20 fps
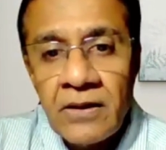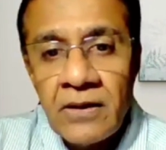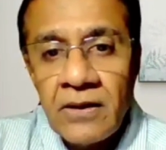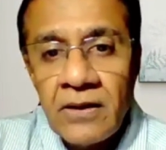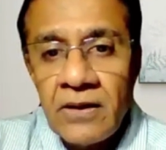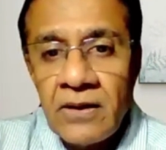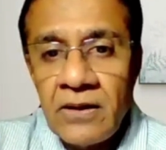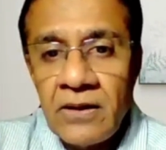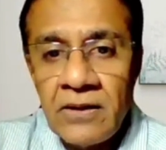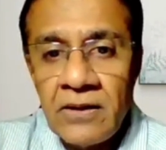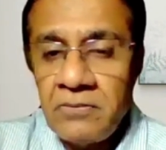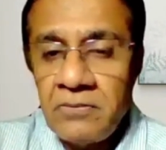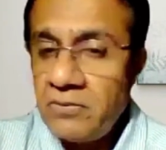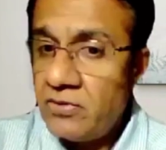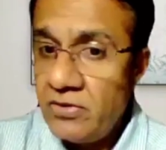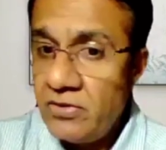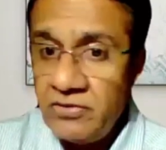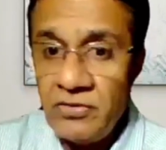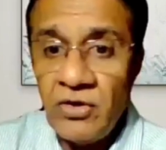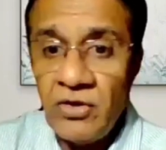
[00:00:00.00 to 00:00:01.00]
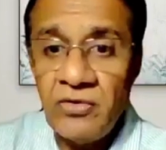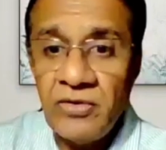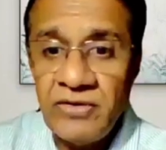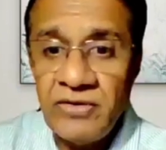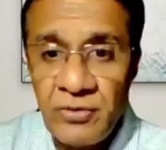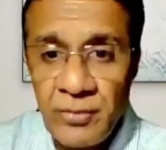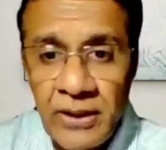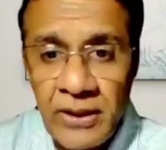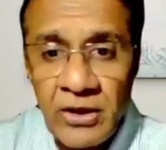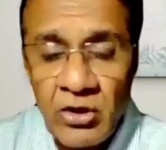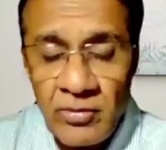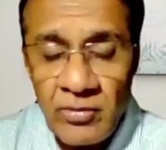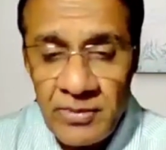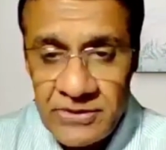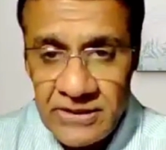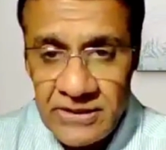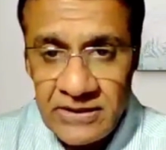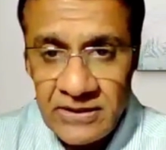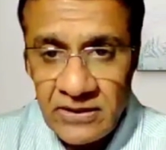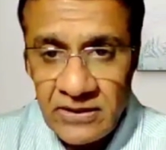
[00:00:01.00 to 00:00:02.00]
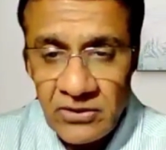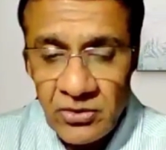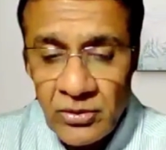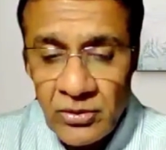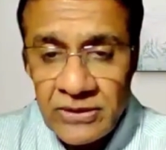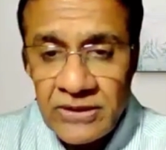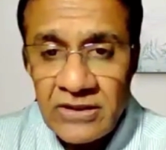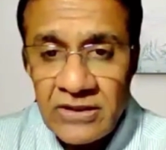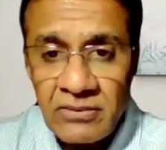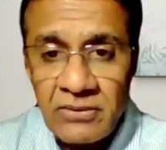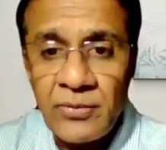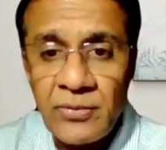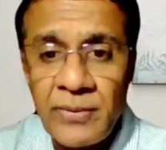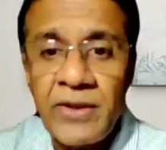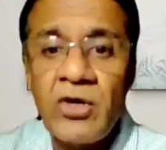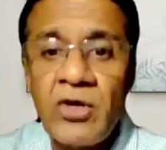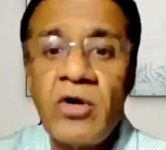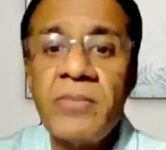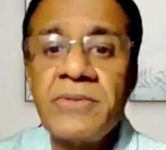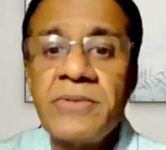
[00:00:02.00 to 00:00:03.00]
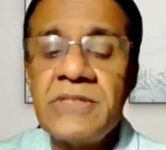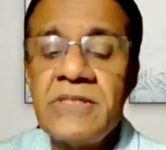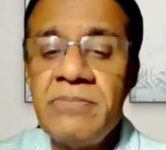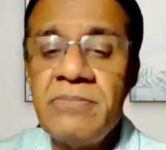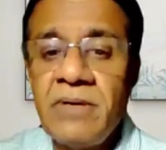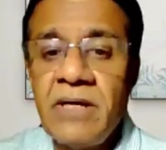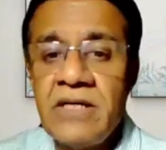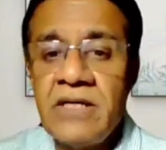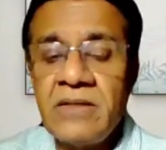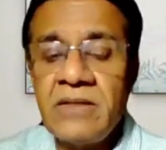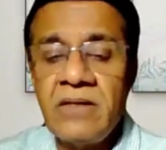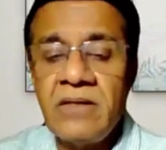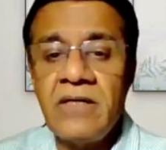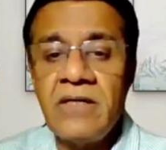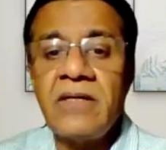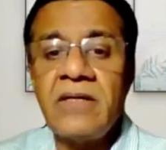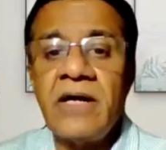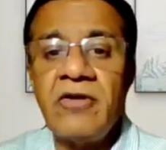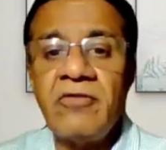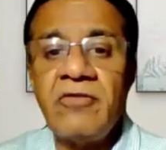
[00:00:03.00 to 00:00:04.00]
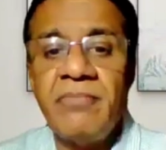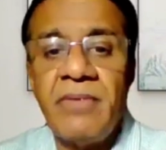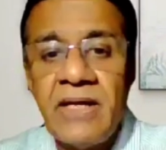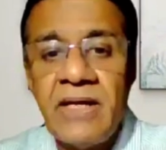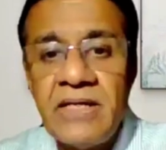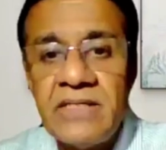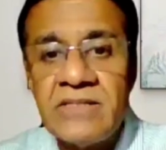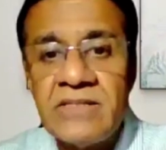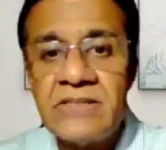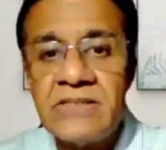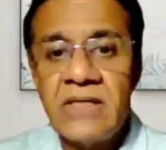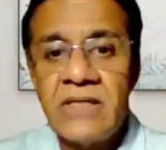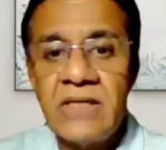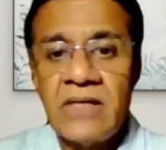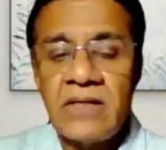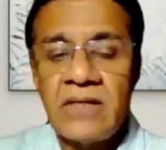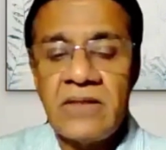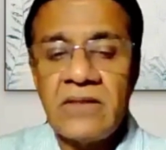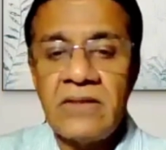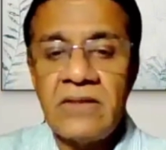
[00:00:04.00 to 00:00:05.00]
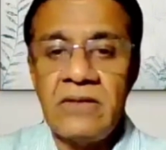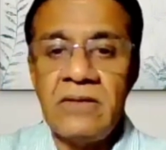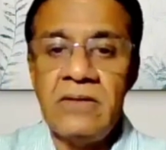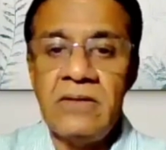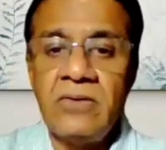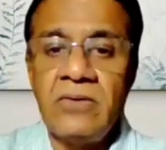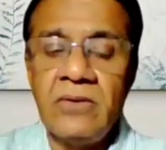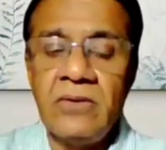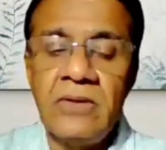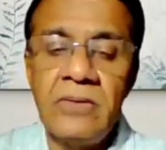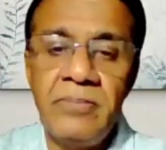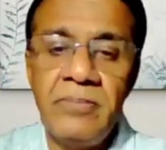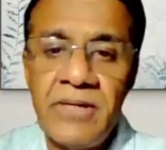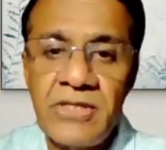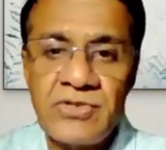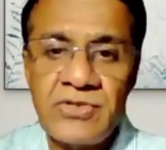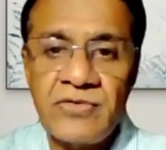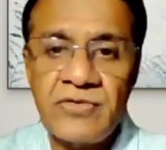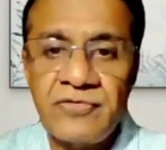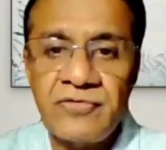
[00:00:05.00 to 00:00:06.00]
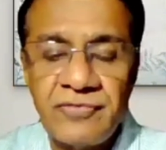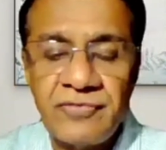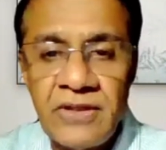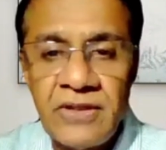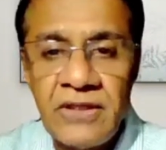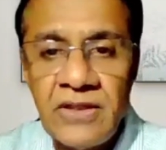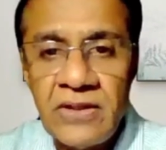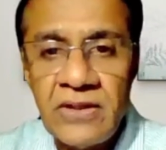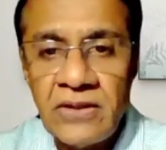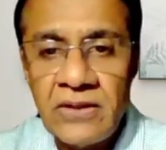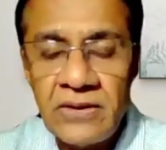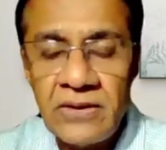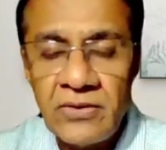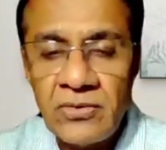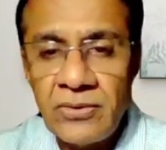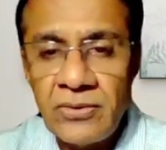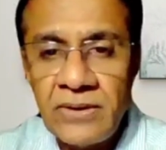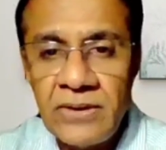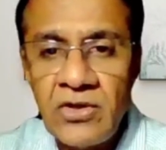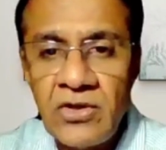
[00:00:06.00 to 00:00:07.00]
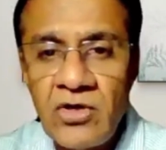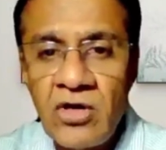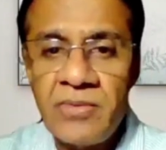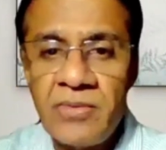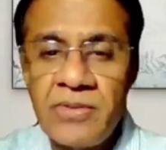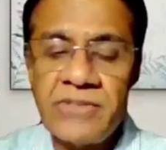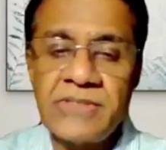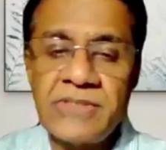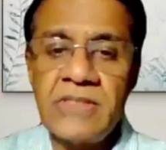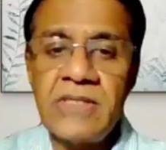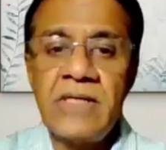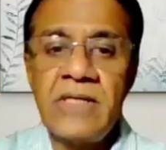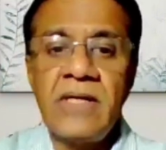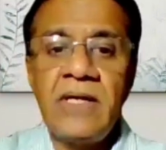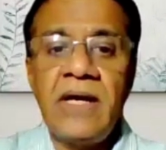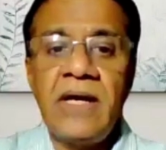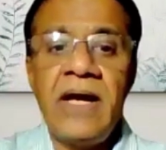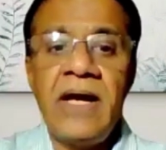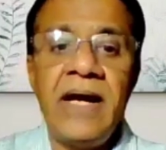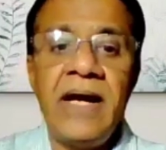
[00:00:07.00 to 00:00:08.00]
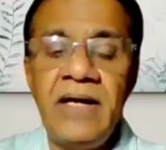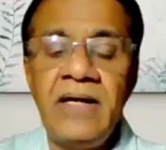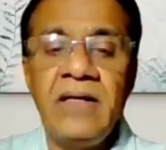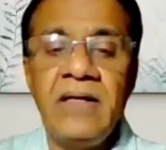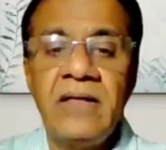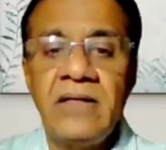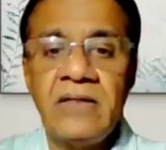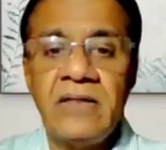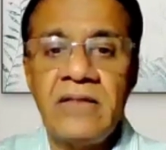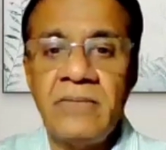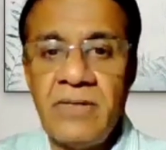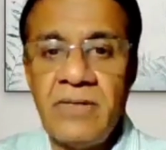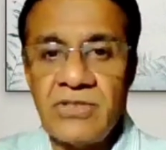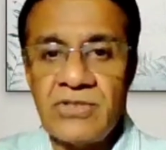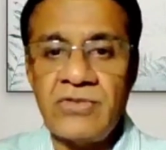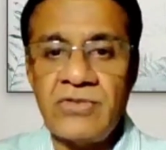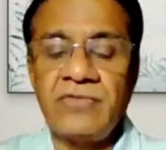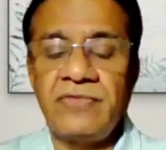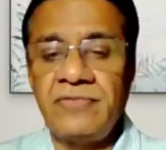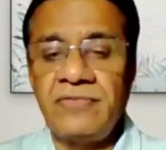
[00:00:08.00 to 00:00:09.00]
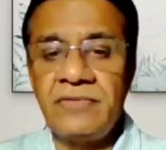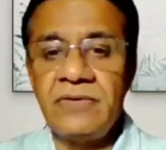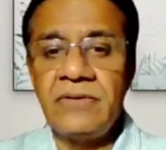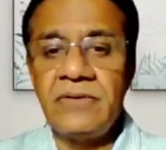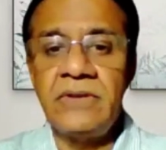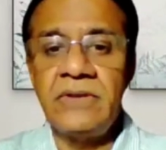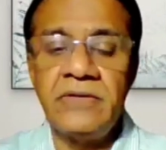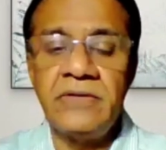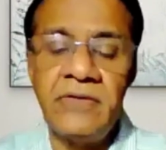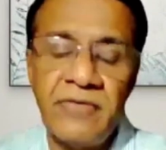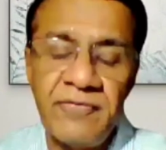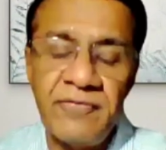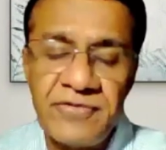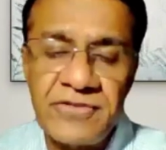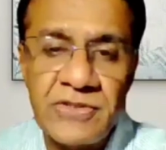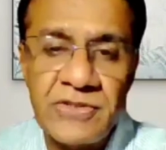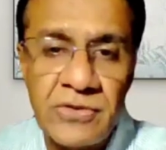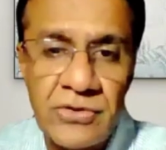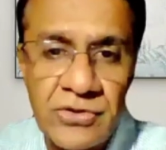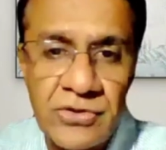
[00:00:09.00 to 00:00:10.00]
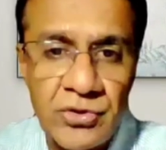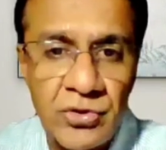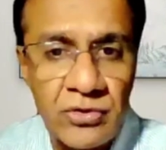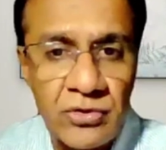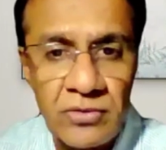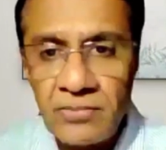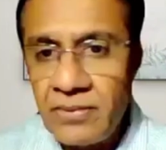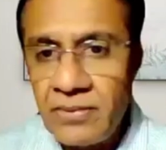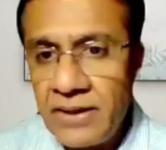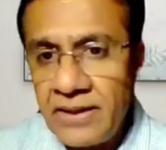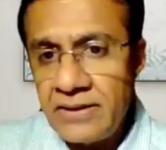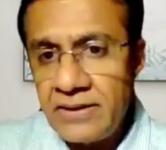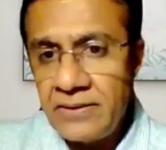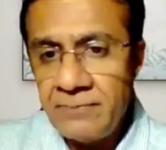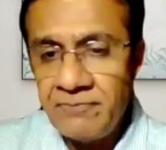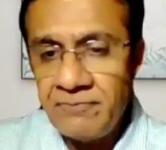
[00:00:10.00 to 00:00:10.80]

Or even quick commerce. I think the good thing about quick commerce, it kind of marries the best of e-commerce and the best of a physical store by